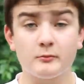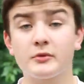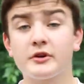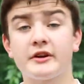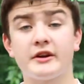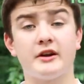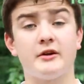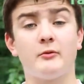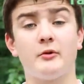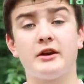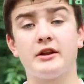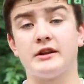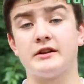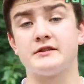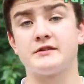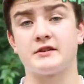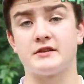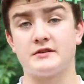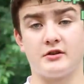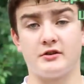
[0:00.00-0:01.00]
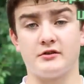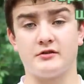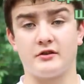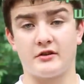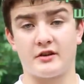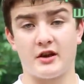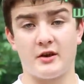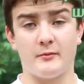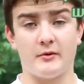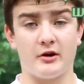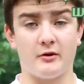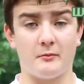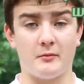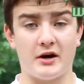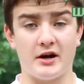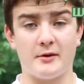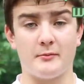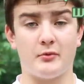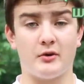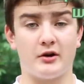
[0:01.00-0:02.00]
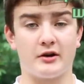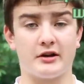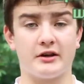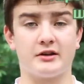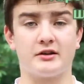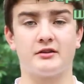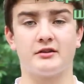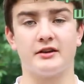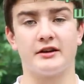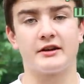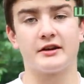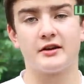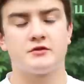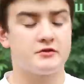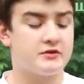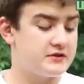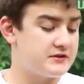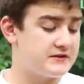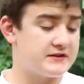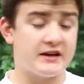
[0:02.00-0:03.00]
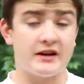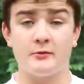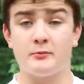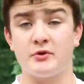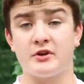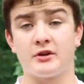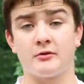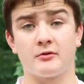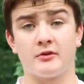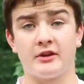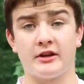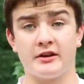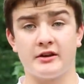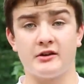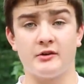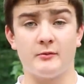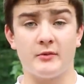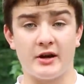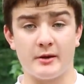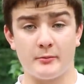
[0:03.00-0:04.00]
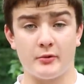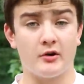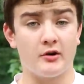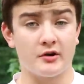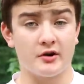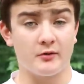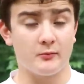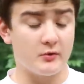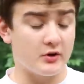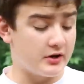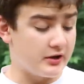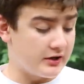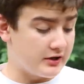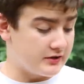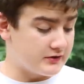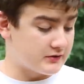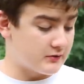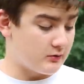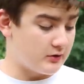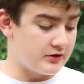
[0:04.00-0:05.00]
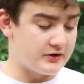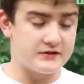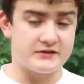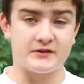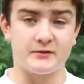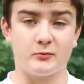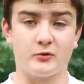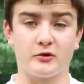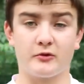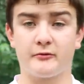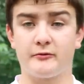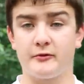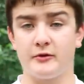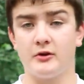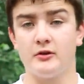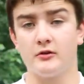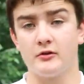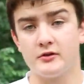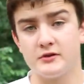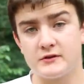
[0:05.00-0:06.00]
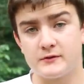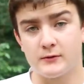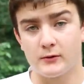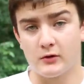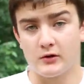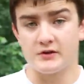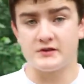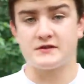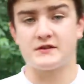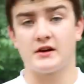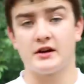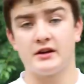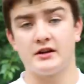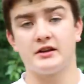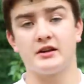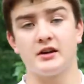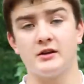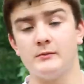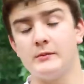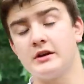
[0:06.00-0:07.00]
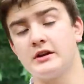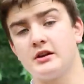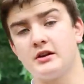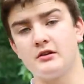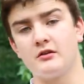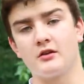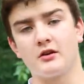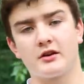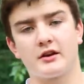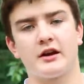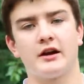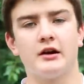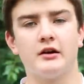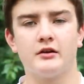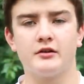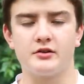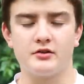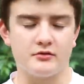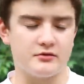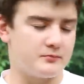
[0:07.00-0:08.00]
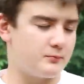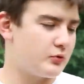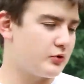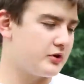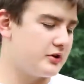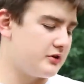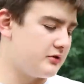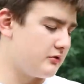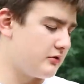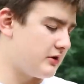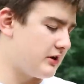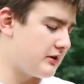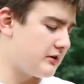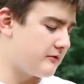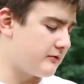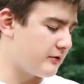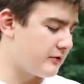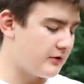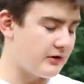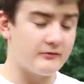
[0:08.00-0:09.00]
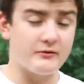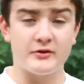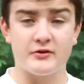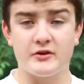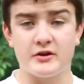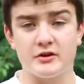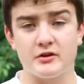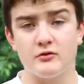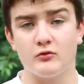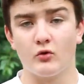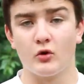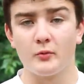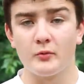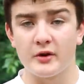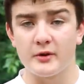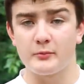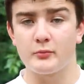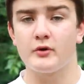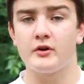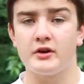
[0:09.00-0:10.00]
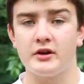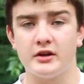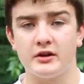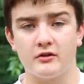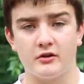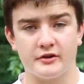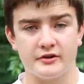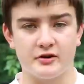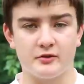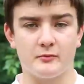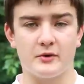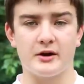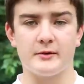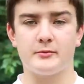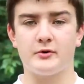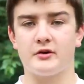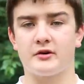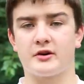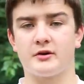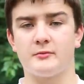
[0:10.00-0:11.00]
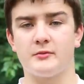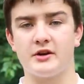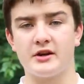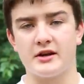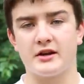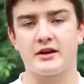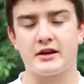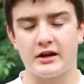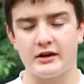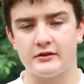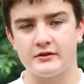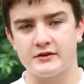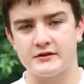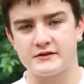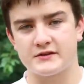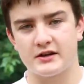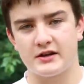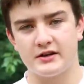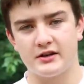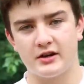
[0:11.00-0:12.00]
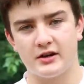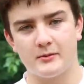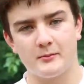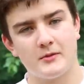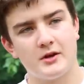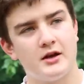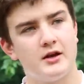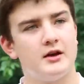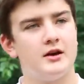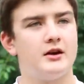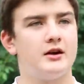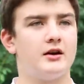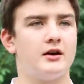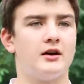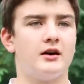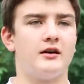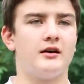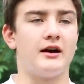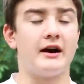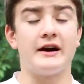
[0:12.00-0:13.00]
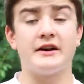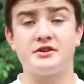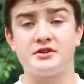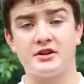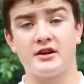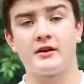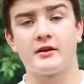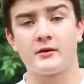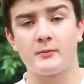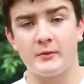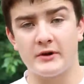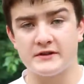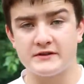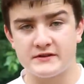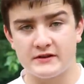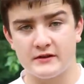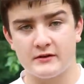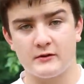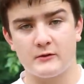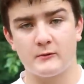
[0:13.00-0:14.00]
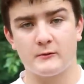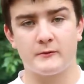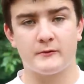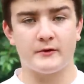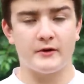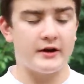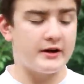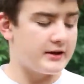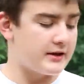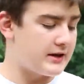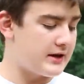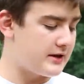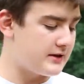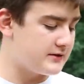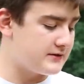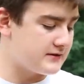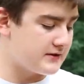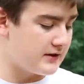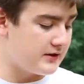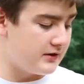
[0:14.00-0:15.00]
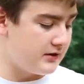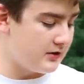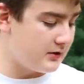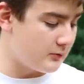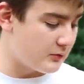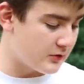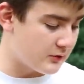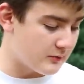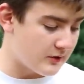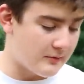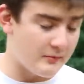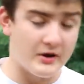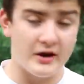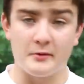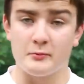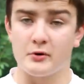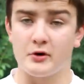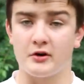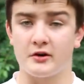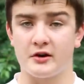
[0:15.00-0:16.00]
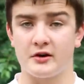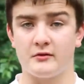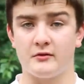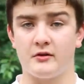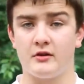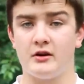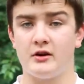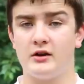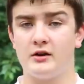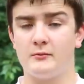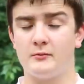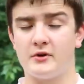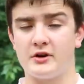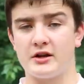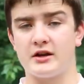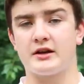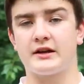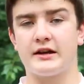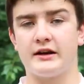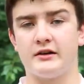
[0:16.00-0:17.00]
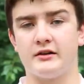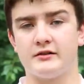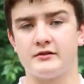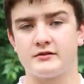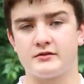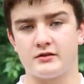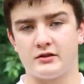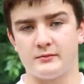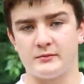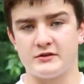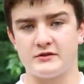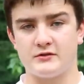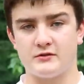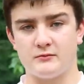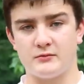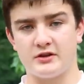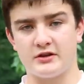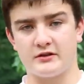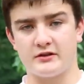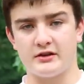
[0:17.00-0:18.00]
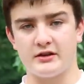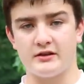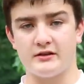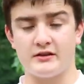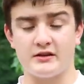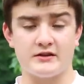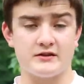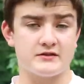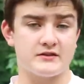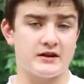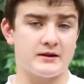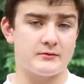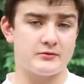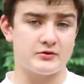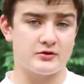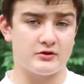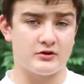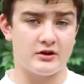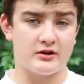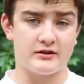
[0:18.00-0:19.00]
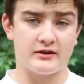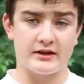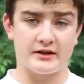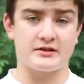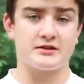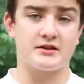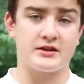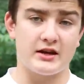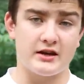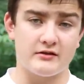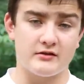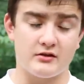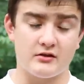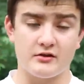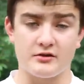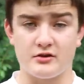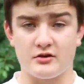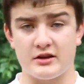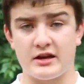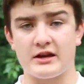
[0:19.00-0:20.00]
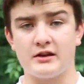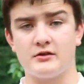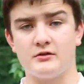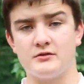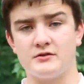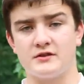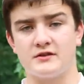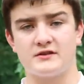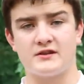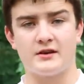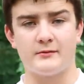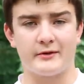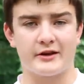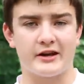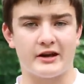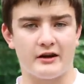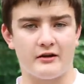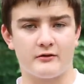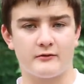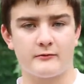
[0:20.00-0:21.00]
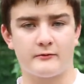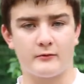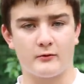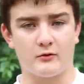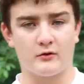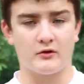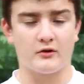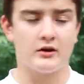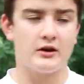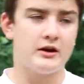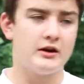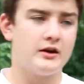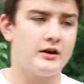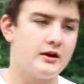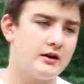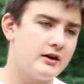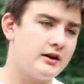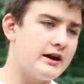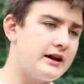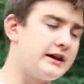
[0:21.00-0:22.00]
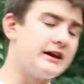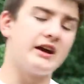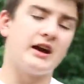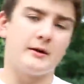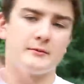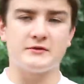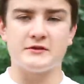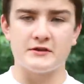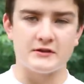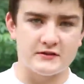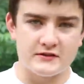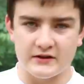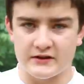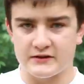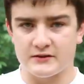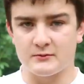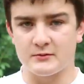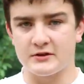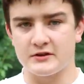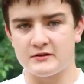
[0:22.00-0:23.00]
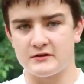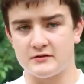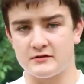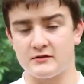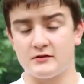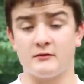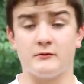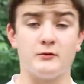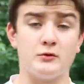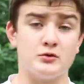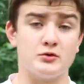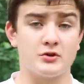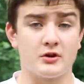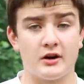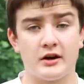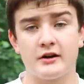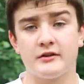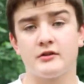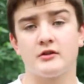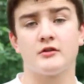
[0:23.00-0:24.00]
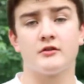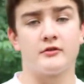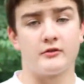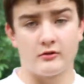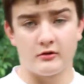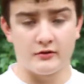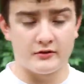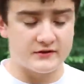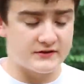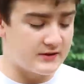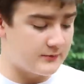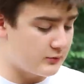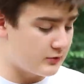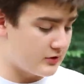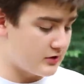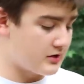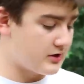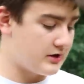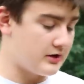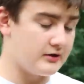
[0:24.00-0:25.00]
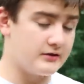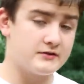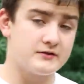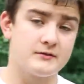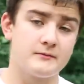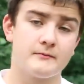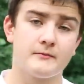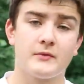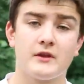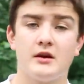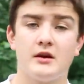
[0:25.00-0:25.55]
But anyway, let's get started talking about My Pocket Click. So this app being related to My Pocket Money has quite a similar feel as far as signing in, making your account. You'd put in any everything you normally put in your My Pocket Money account to sign up. Uh, I checked myself. I can't sign in with my My Pocket Money account, so I'm assuming that these apps are not linked together and you can't use the same account for any apps he decides to release in the future either. They're all separate accounts.